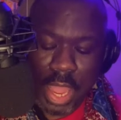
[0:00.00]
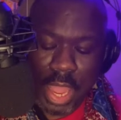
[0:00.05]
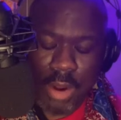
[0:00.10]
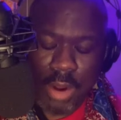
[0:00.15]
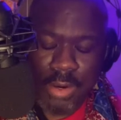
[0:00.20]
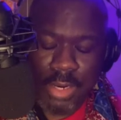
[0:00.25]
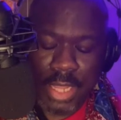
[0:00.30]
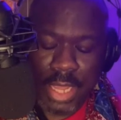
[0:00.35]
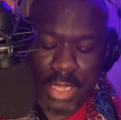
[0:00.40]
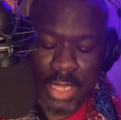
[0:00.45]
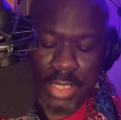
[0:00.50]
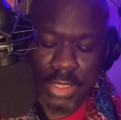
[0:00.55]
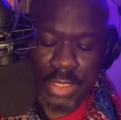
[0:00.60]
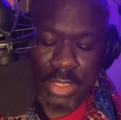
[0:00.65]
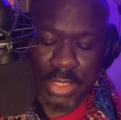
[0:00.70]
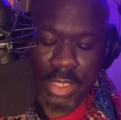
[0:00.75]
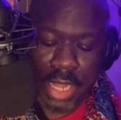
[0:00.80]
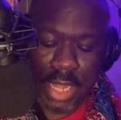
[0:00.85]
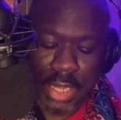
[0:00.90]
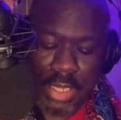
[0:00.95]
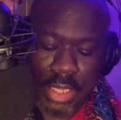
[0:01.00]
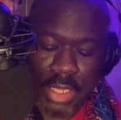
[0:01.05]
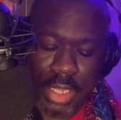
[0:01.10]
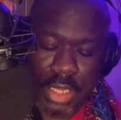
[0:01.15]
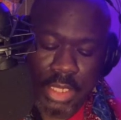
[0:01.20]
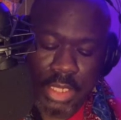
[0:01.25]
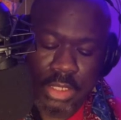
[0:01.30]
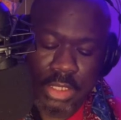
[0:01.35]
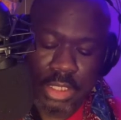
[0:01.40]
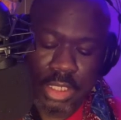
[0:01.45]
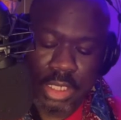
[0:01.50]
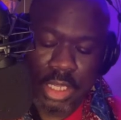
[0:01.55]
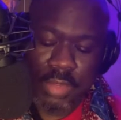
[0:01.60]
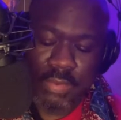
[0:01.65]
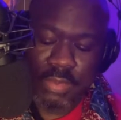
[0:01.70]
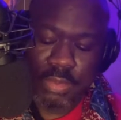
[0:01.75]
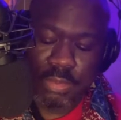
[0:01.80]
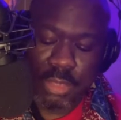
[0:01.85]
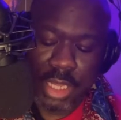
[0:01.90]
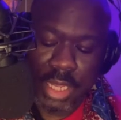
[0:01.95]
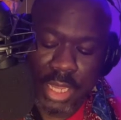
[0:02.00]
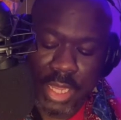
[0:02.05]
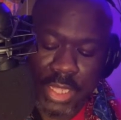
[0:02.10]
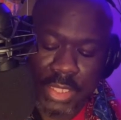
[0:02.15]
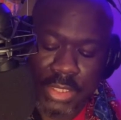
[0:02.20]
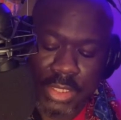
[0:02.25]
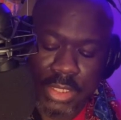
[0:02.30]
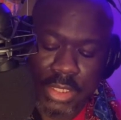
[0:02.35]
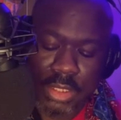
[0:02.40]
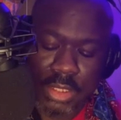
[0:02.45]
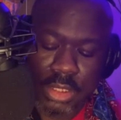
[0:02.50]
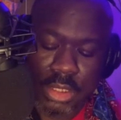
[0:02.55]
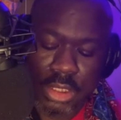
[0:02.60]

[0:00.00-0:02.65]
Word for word: Our gazes lock again, and she gives me a hesitant,